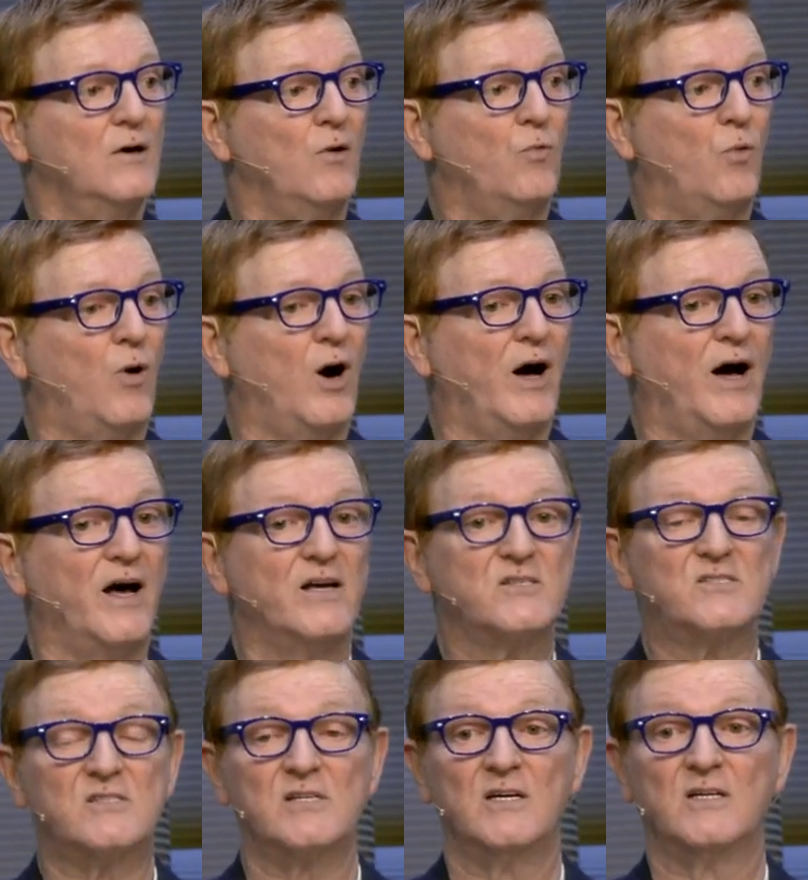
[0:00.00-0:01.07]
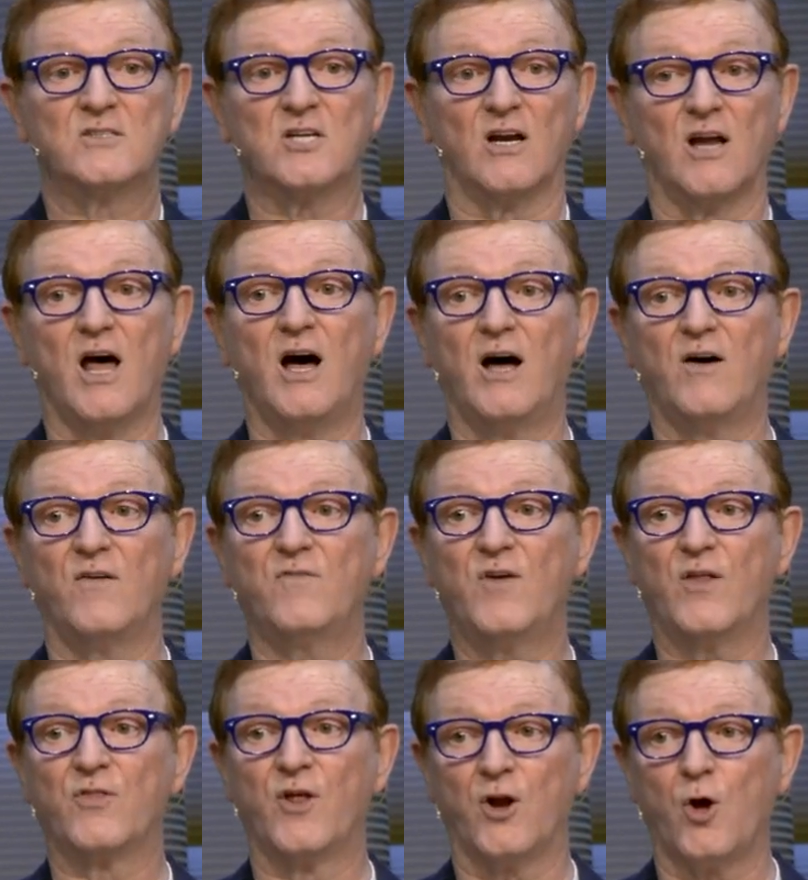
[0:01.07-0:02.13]
was to love
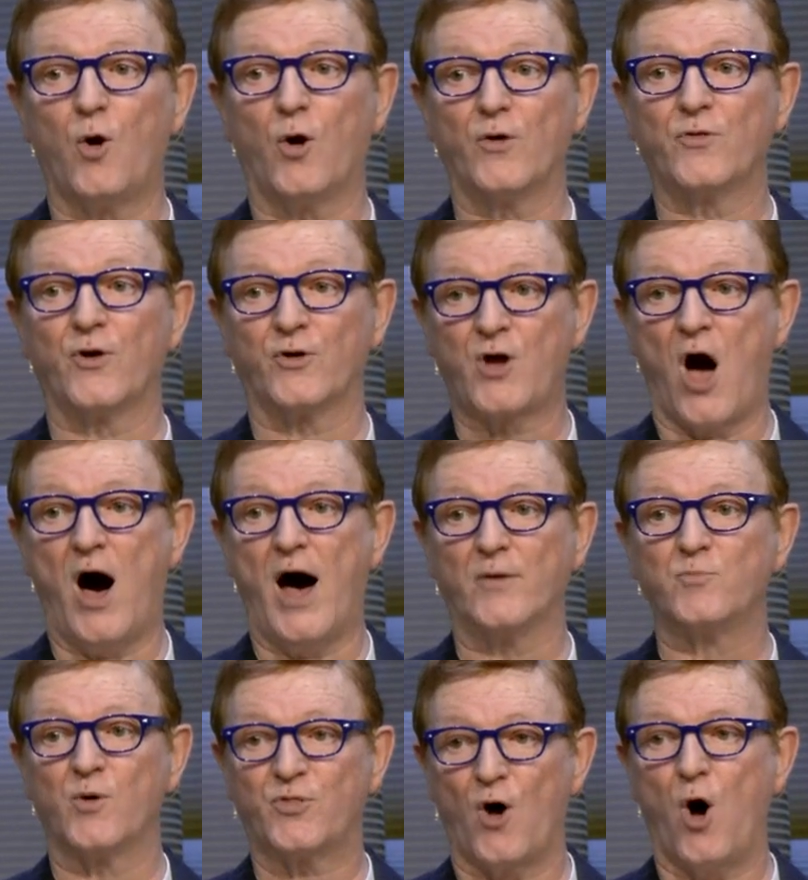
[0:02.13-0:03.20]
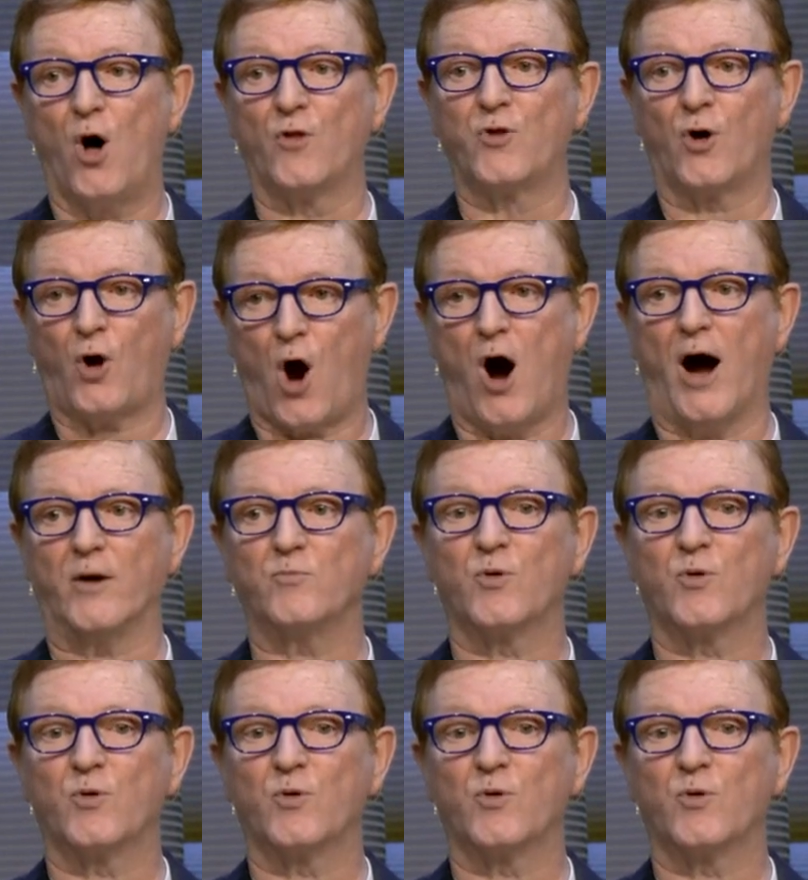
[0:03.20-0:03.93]
the Lord their God with all their heart,